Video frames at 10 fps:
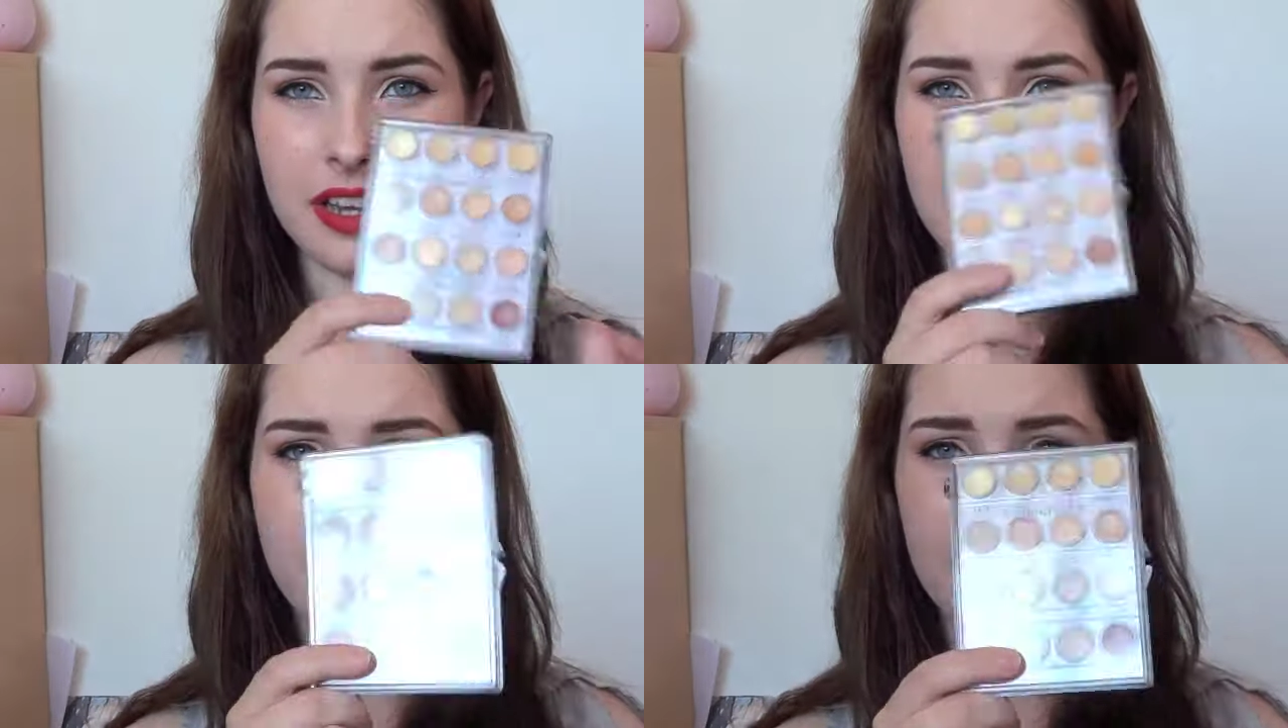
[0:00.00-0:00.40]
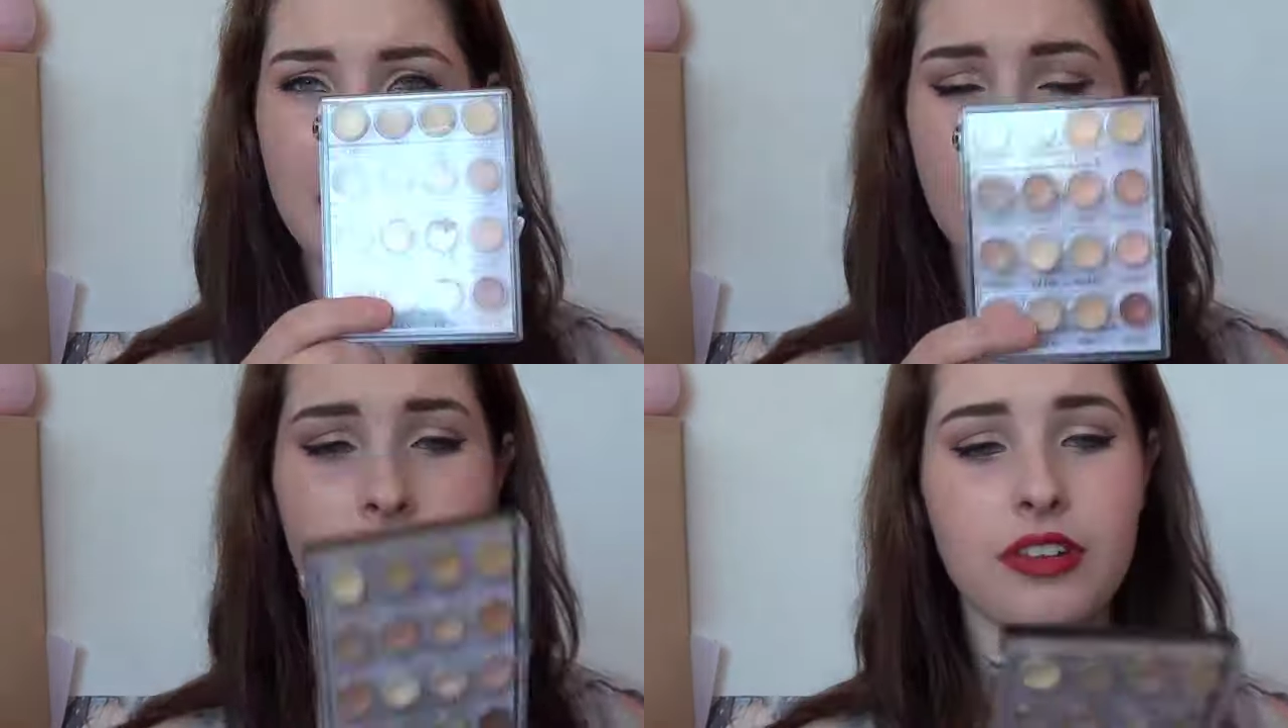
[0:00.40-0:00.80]
and if you can
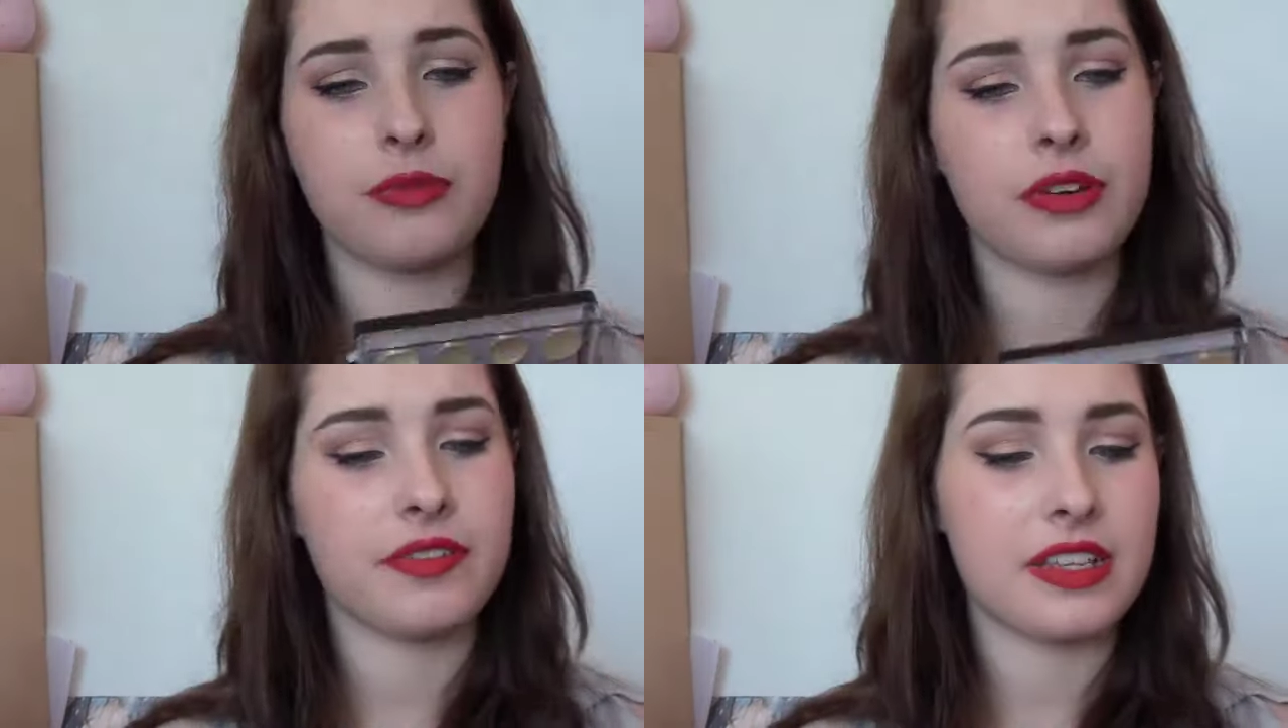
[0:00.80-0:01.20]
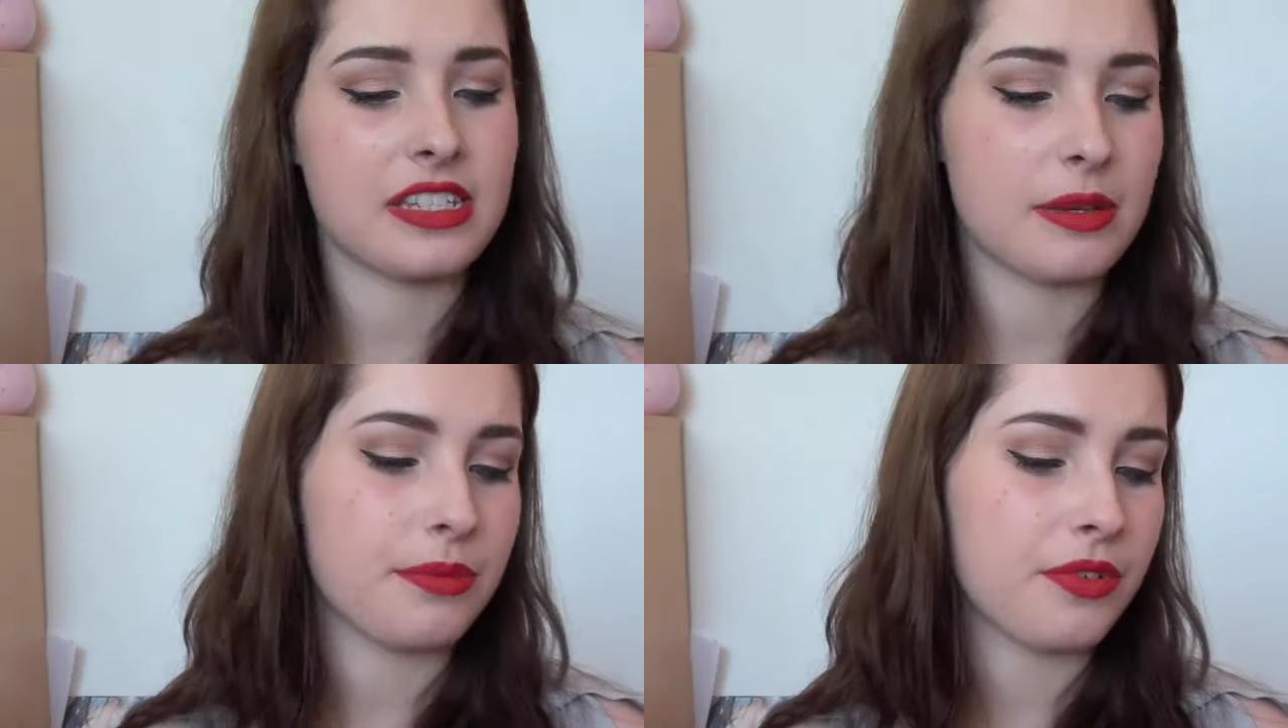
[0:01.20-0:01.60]
get hold of one of
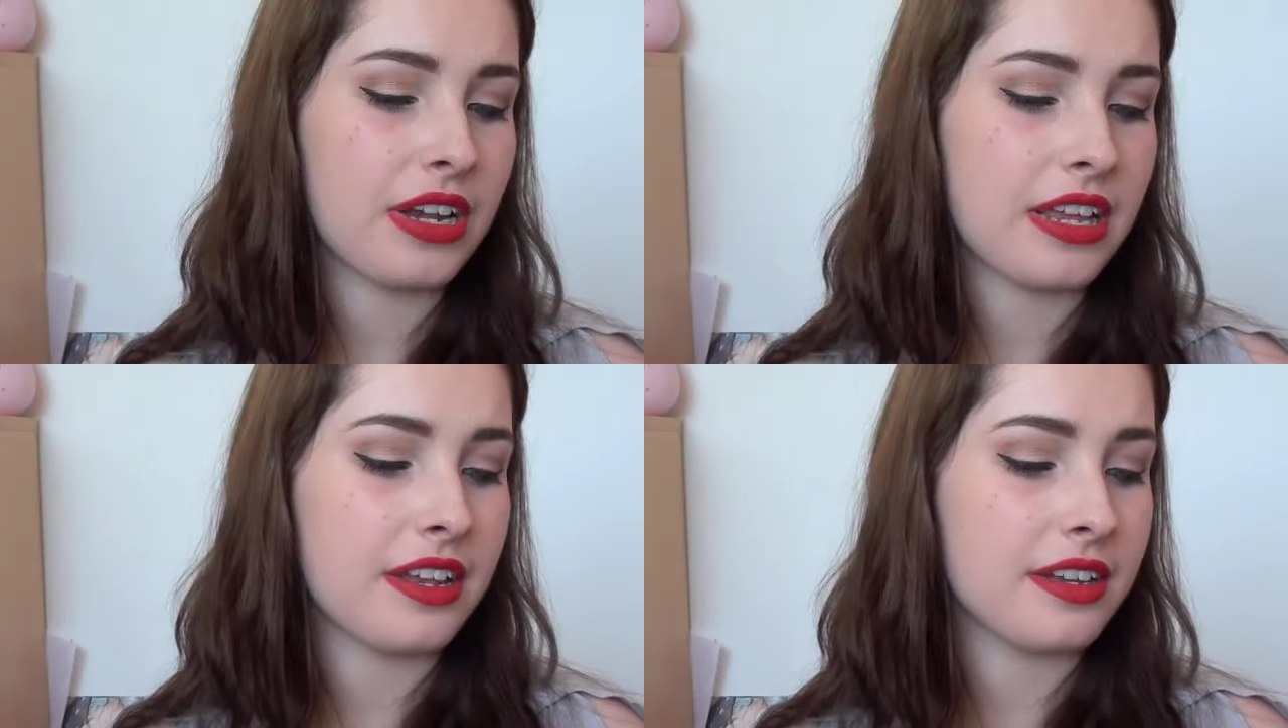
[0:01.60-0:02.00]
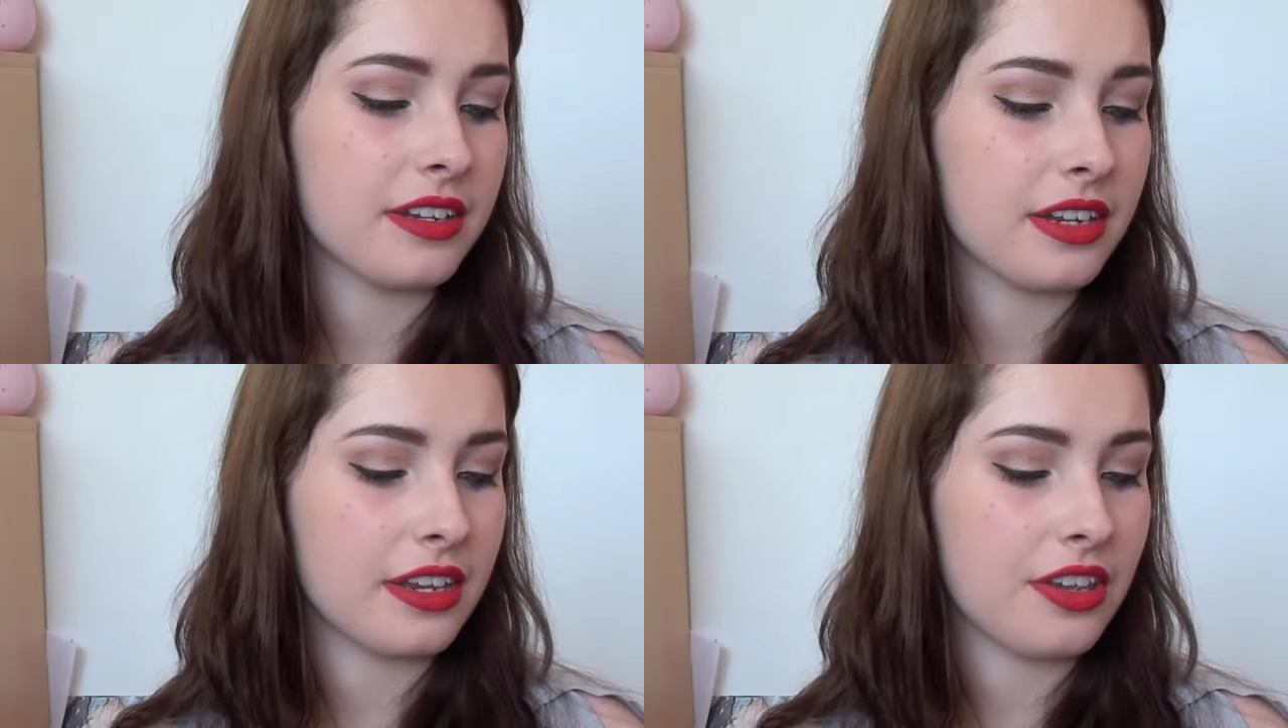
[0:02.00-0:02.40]
these, they're brilliant.
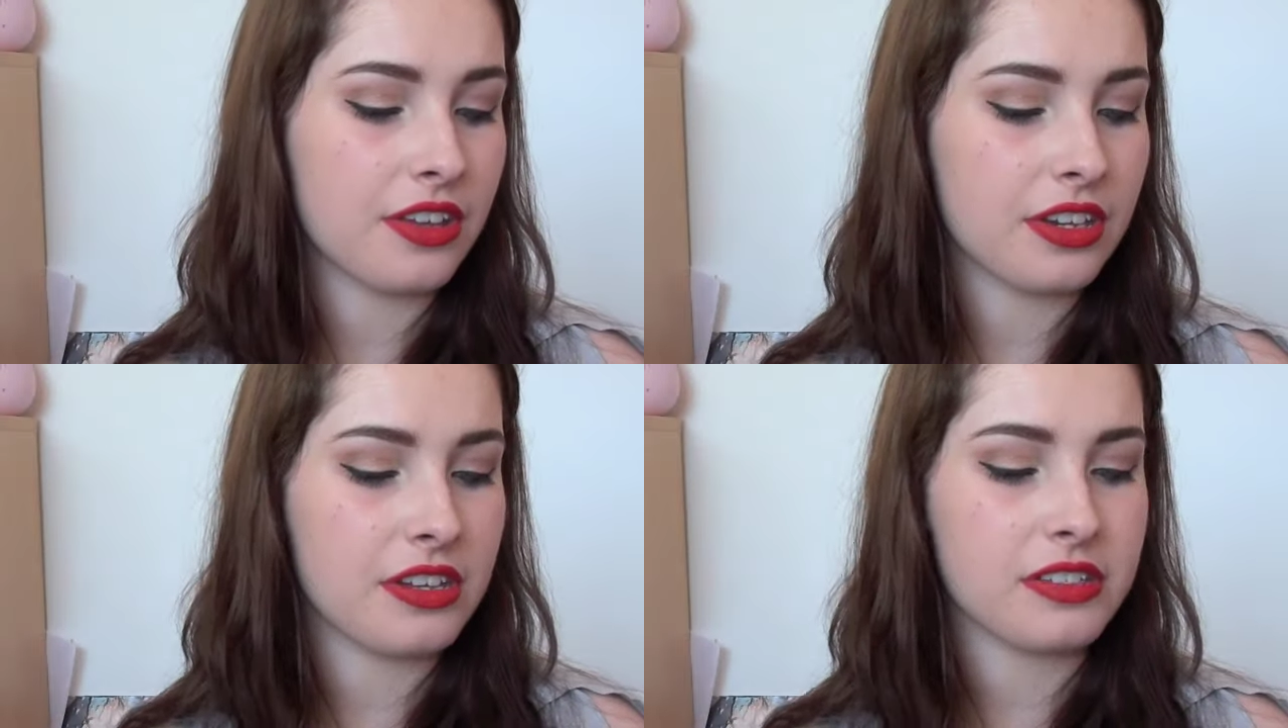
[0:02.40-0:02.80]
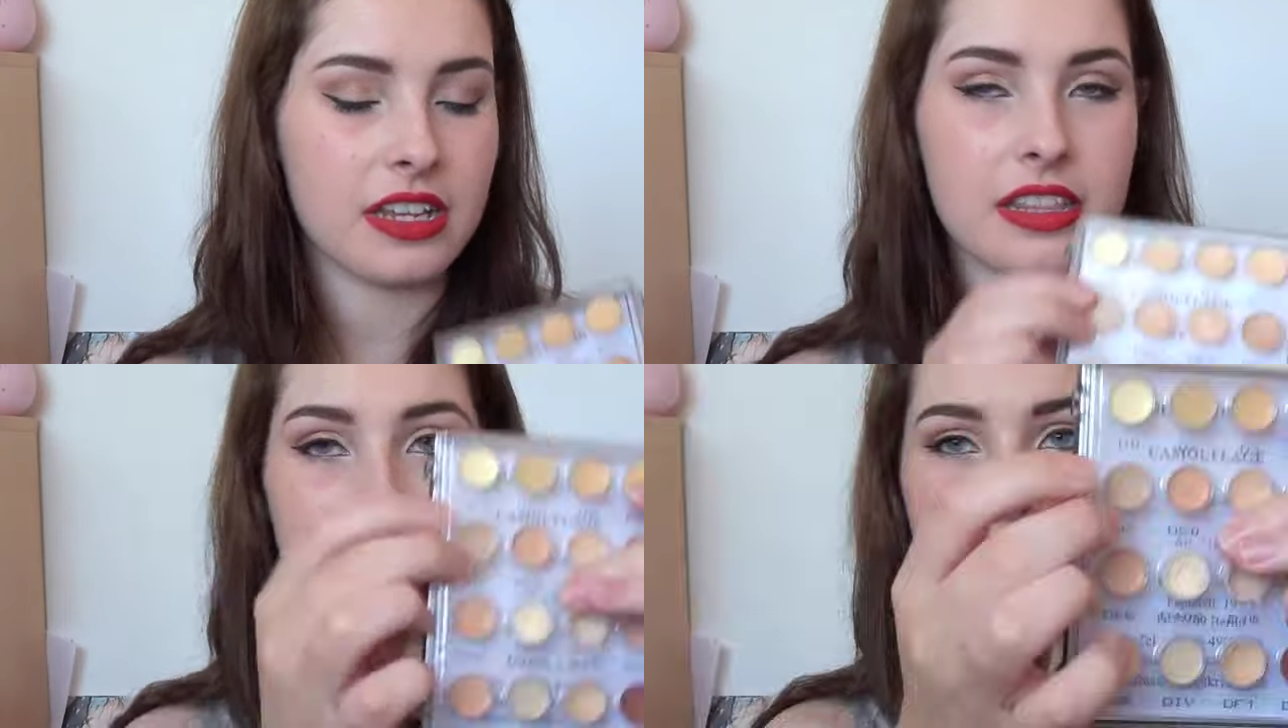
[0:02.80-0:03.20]
And you can use like the